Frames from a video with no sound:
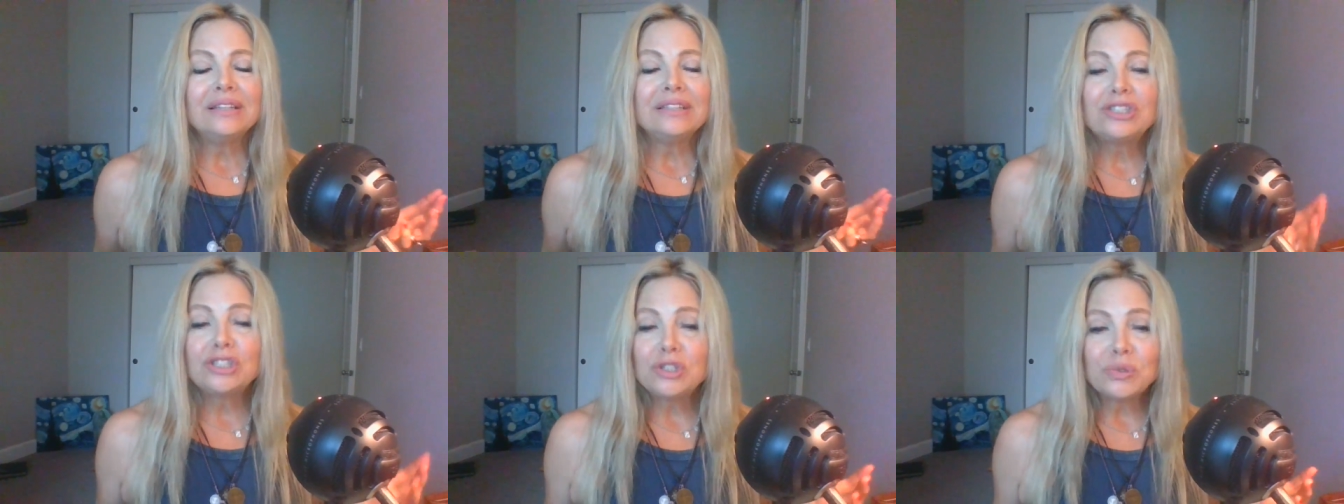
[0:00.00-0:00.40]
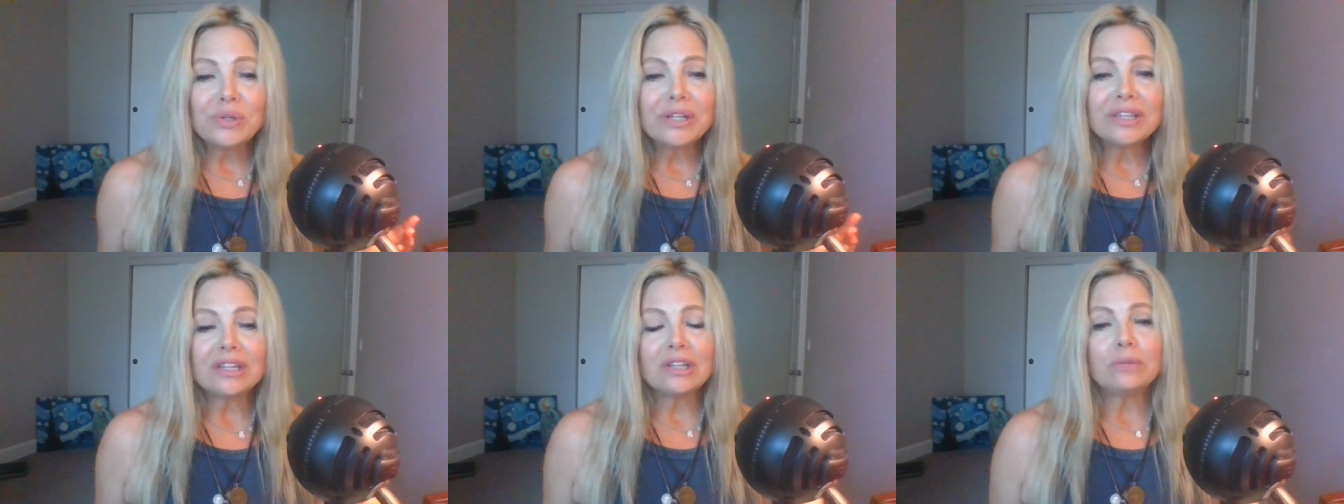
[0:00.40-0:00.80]
joy
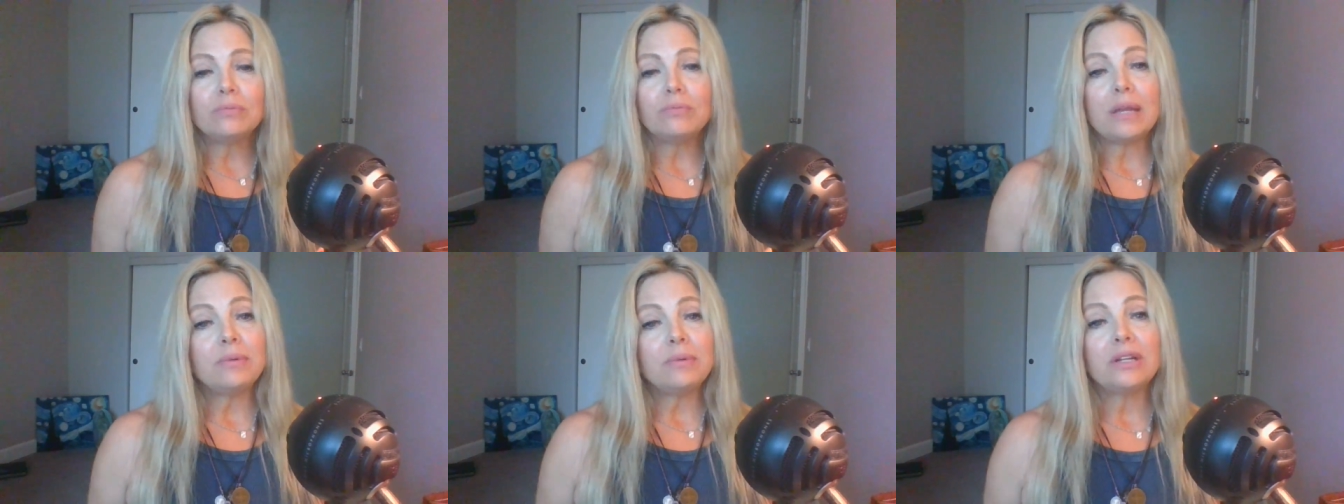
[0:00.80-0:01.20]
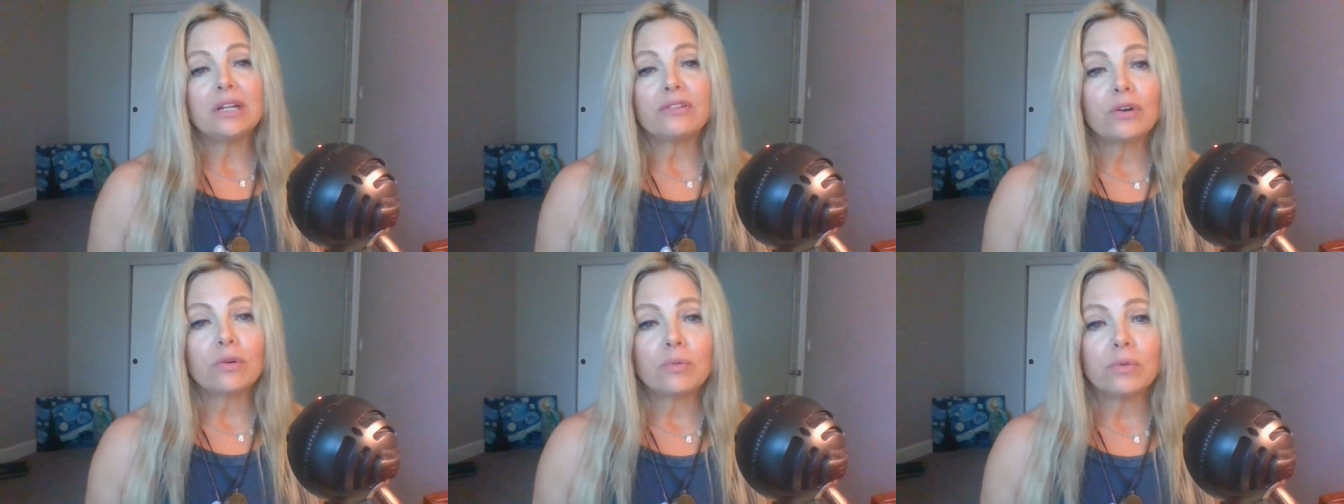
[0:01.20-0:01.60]
that you maybe
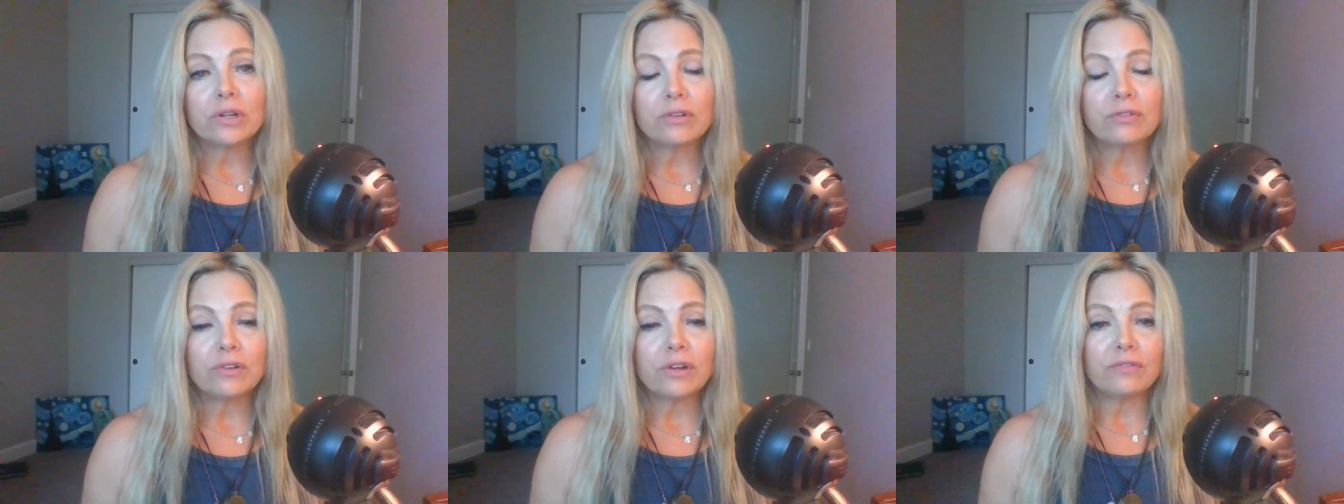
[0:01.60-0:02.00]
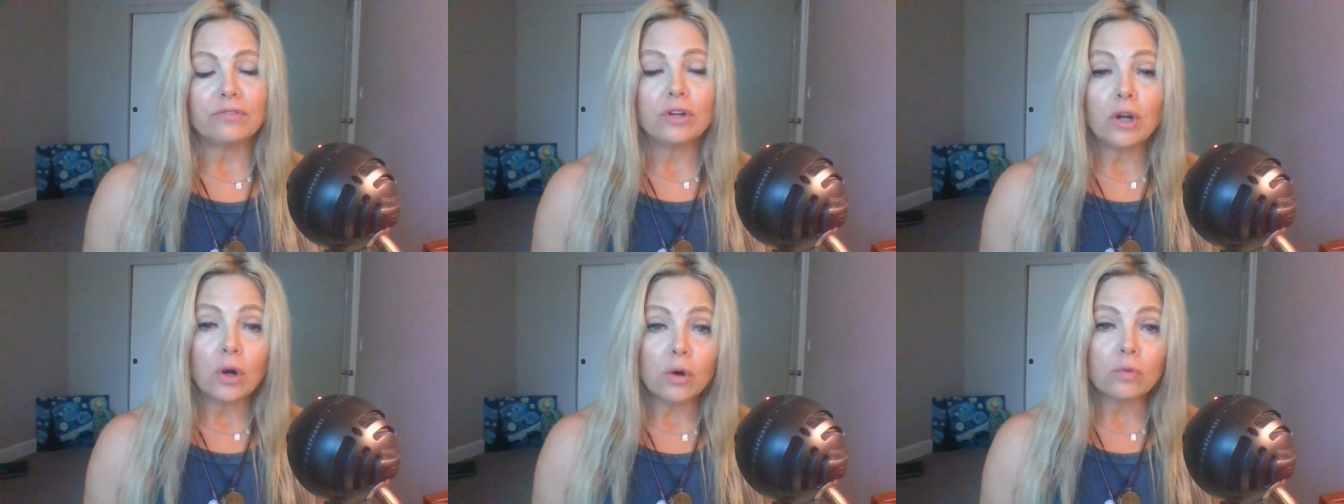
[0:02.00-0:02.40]
never would have
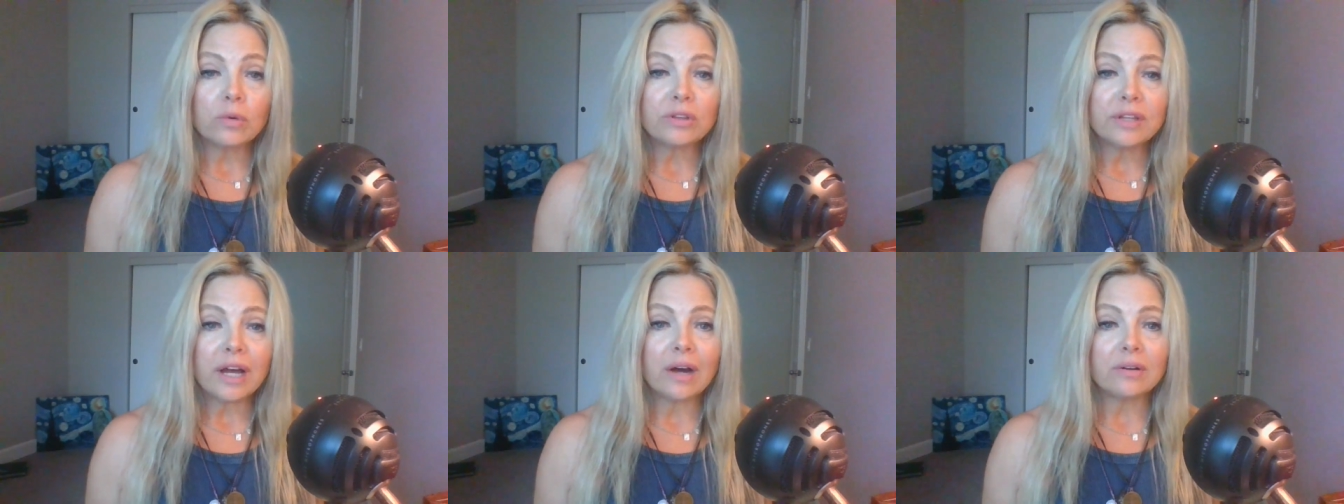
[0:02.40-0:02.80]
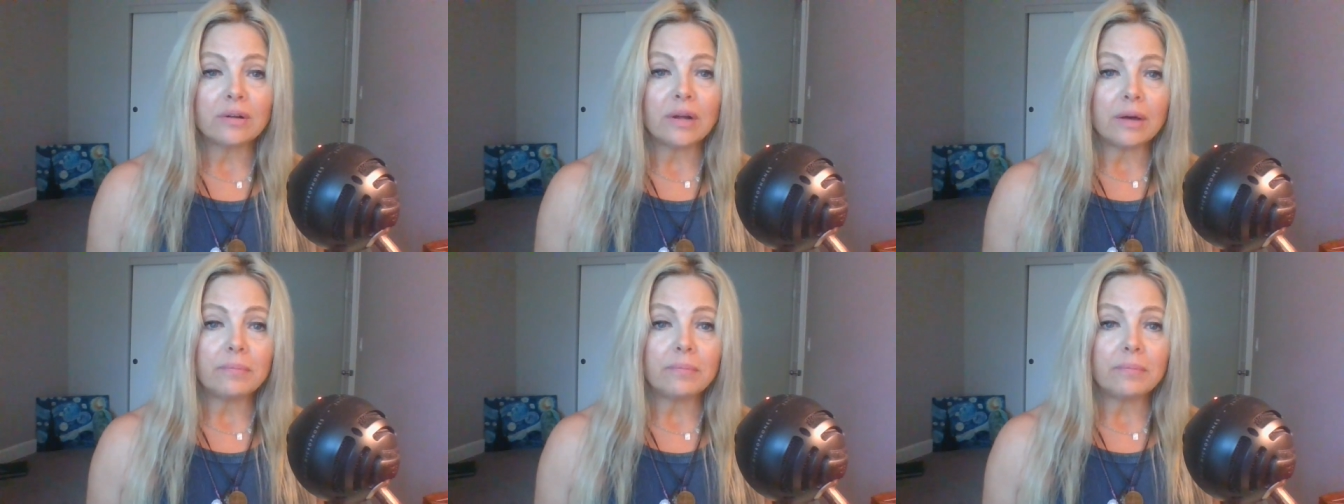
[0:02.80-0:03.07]
known without